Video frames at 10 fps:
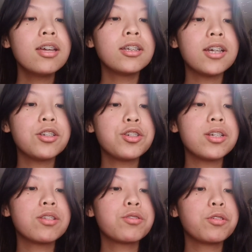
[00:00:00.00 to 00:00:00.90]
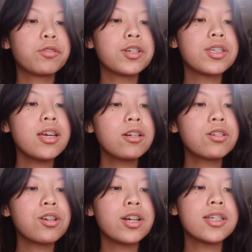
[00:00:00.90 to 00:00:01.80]
The nitrogen and sulfur
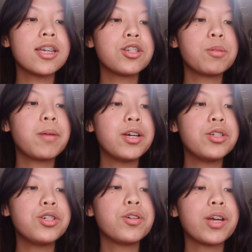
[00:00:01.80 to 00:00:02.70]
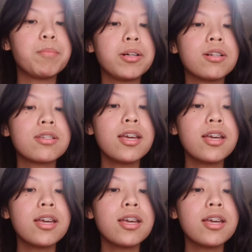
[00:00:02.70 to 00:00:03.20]
cycles are essential biogeochemical